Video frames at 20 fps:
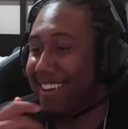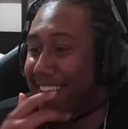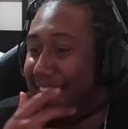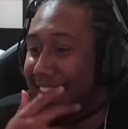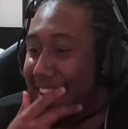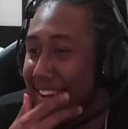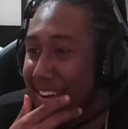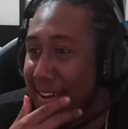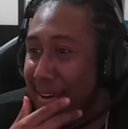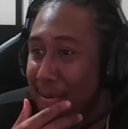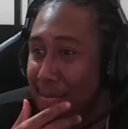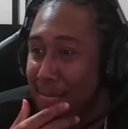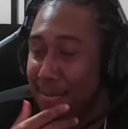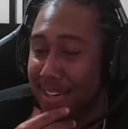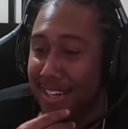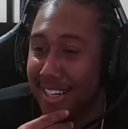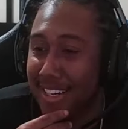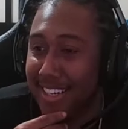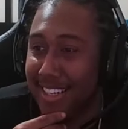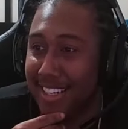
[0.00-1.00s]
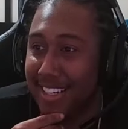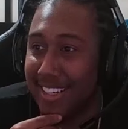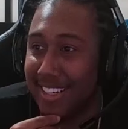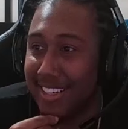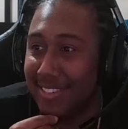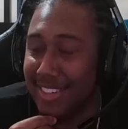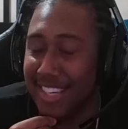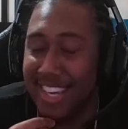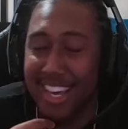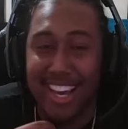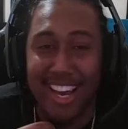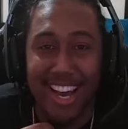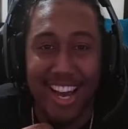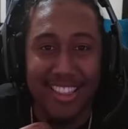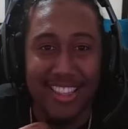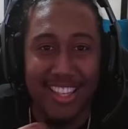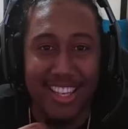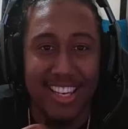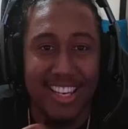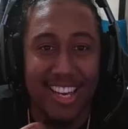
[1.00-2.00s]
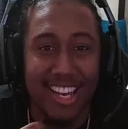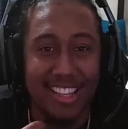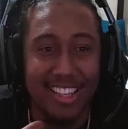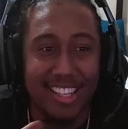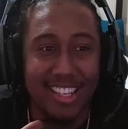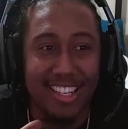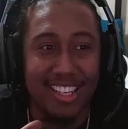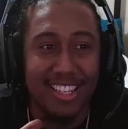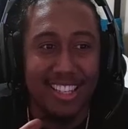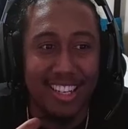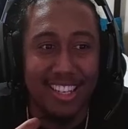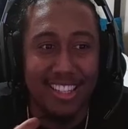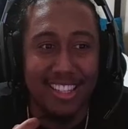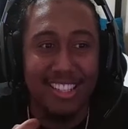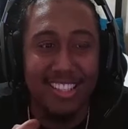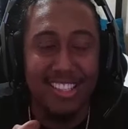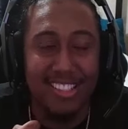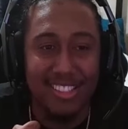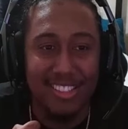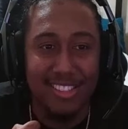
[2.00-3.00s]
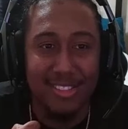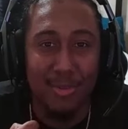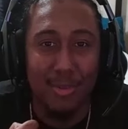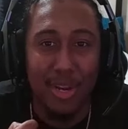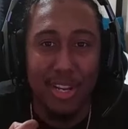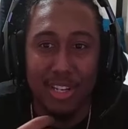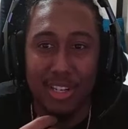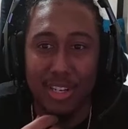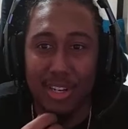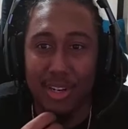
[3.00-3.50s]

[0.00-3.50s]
but but yeah, I think I think I think this is the way to